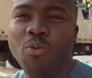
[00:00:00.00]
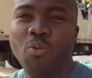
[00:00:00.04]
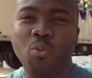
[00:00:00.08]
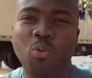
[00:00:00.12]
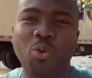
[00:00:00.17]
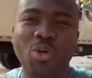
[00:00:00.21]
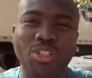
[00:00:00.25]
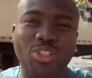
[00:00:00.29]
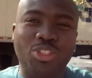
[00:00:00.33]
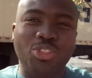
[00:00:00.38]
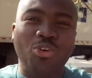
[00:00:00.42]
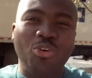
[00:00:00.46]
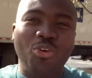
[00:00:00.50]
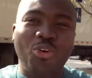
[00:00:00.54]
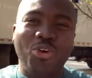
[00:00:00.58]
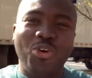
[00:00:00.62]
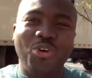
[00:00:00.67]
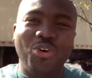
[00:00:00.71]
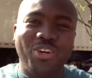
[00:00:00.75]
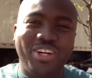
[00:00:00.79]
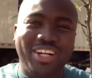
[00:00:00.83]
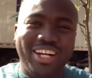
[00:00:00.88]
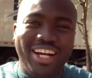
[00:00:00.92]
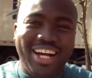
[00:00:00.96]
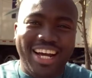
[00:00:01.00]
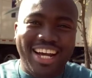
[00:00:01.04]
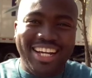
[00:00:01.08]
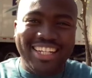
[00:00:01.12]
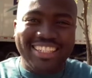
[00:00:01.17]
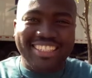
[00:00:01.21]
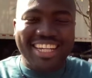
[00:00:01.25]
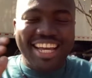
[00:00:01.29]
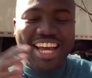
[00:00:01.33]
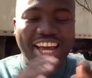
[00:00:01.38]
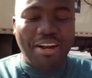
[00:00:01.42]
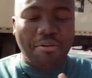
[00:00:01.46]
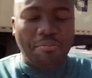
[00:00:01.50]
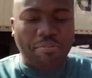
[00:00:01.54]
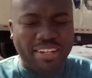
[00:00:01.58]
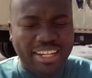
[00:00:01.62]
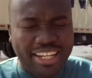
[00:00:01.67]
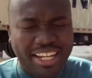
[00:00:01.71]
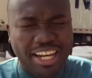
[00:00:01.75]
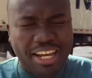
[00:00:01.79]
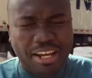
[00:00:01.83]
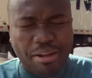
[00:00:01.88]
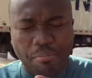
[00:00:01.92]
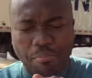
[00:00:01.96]
What's going on guys? Adam
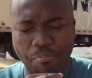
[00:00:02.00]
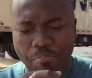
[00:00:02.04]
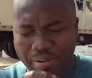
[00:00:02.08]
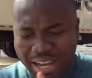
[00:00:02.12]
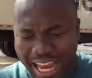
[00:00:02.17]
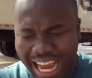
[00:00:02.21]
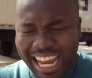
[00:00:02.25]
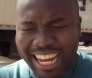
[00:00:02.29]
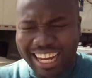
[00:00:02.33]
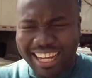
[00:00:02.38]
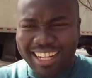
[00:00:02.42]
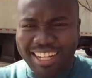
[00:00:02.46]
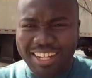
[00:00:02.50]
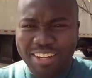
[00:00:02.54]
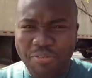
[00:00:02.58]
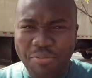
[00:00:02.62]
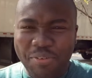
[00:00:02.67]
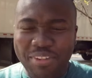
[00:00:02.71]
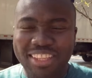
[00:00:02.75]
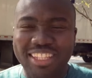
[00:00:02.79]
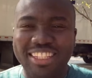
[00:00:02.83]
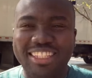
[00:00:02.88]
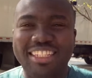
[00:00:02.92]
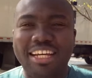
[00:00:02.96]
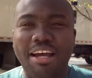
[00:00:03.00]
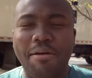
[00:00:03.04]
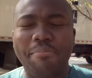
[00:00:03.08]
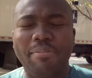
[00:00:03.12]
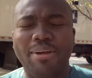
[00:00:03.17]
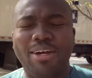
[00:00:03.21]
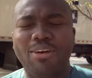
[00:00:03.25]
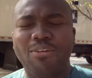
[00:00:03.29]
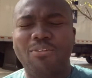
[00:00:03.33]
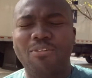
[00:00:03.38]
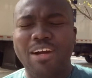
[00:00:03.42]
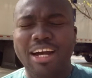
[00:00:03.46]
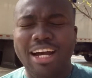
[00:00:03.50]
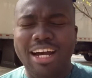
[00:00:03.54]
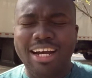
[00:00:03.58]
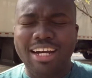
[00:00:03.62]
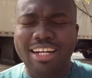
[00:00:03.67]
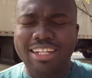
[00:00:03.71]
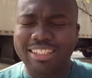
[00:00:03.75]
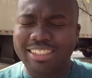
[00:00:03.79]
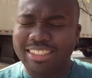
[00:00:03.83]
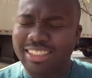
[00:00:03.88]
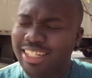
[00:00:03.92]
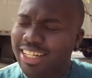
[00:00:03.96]
again back with the Atomic
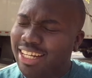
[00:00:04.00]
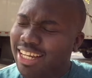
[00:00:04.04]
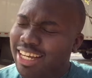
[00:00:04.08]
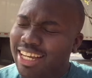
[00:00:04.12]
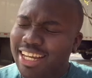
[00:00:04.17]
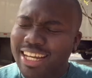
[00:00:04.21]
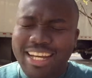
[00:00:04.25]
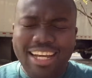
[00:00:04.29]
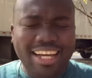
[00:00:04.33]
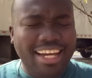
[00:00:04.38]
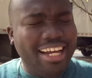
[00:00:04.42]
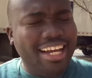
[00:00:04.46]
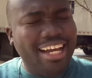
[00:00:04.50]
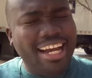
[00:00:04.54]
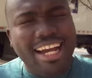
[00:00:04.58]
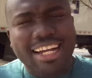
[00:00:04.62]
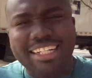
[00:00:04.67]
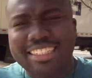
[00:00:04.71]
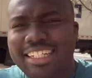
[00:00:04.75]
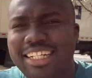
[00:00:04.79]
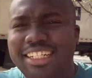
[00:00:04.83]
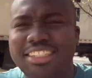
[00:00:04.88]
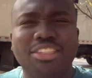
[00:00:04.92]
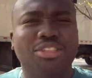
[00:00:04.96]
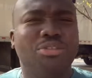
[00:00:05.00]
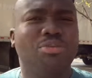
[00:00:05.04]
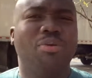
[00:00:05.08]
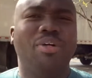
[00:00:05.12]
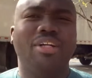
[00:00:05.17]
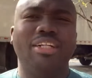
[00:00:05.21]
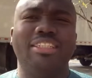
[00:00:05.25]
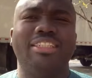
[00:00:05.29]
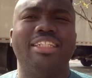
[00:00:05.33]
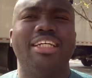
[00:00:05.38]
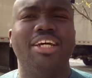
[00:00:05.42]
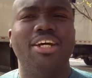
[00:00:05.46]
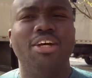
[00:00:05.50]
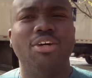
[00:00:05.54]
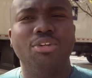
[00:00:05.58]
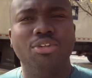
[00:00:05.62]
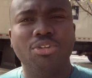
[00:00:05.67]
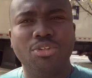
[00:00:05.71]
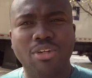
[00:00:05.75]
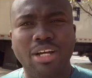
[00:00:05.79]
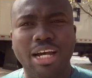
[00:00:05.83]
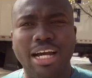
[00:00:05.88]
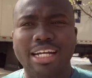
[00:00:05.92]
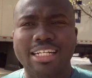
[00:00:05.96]
Garage. And guys, I just want to tell
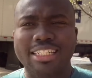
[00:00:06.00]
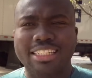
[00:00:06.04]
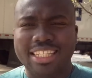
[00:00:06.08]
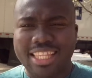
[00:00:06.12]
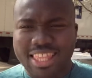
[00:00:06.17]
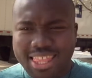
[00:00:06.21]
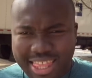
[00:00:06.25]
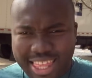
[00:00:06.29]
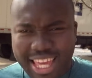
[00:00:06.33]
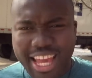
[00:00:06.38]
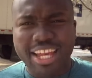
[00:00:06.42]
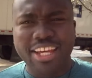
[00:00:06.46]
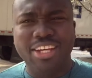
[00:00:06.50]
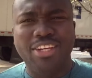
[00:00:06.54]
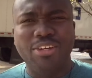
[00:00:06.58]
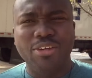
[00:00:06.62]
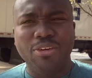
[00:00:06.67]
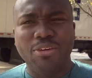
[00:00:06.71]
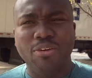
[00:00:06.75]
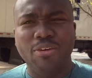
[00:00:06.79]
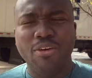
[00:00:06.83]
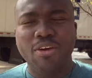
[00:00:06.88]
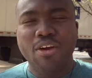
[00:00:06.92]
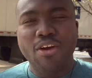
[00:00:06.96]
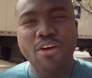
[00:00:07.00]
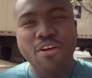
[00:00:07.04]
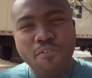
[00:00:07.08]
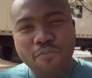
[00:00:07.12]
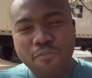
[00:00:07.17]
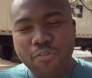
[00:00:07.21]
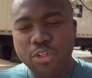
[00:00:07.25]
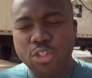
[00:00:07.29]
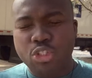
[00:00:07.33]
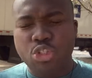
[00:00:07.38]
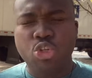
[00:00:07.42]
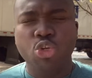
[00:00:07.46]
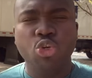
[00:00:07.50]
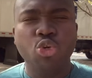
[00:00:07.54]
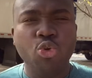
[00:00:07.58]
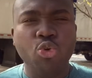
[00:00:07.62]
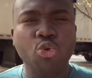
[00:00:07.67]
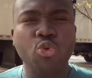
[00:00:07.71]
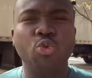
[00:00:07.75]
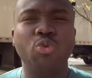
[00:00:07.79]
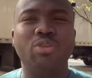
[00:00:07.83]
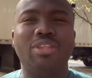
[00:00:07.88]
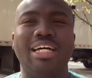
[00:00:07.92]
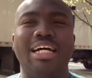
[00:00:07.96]
you guys thank you for
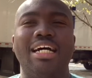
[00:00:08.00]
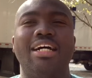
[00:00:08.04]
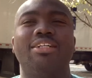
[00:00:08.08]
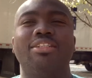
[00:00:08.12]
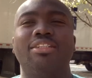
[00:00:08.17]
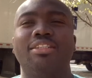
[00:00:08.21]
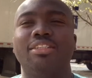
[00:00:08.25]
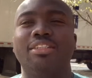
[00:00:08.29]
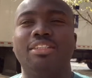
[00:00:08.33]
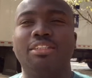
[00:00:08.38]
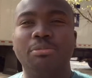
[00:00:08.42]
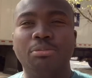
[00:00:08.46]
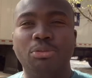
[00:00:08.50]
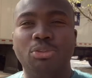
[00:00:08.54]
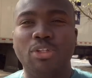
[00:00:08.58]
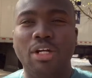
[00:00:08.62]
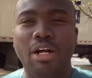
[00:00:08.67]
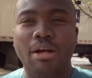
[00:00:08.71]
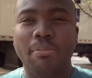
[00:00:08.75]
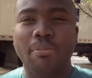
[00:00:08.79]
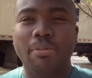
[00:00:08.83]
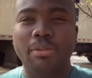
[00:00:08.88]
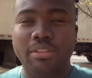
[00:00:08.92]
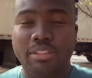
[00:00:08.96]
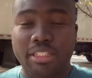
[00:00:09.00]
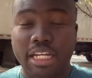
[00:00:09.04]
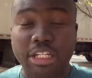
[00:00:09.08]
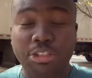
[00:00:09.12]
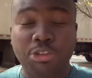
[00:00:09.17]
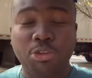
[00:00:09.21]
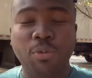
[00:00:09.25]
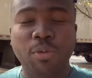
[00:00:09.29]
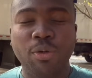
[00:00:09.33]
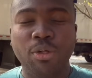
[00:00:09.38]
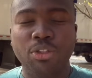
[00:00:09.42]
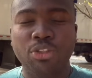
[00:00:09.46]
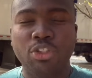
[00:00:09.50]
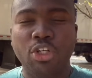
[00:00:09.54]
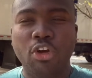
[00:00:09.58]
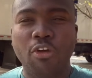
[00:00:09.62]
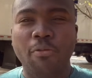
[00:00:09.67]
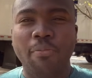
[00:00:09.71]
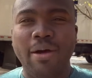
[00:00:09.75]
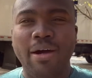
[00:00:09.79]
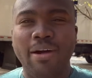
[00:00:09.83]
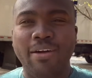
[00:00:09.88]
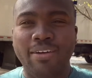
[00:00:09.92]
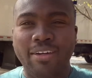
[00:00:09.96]
2,000 subscribers. That's what we're going to talk
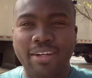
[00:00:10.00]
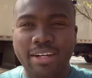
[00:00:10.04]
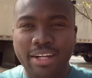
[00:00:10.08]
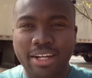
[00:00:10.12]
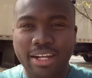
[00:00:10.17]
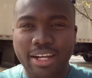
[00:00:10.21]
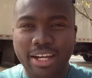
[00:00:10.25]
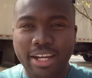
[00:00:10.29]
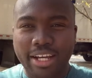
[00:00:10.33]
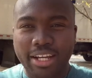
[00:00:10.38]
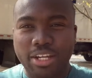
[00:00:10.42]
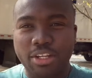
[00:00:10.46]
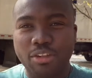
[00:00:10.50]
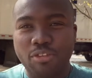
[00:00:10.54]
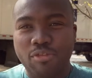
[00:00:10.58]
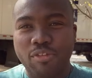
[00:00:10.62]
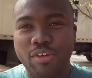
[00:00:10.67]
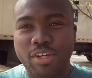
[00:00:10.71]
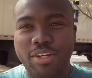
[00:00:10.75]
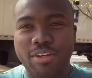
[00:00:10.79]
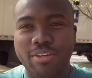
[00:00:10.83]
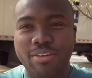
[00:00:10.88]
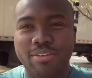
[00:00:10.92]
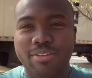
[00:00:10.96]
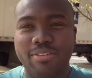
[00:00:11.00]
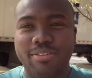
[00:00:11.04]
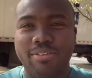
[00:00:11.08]
about in this video.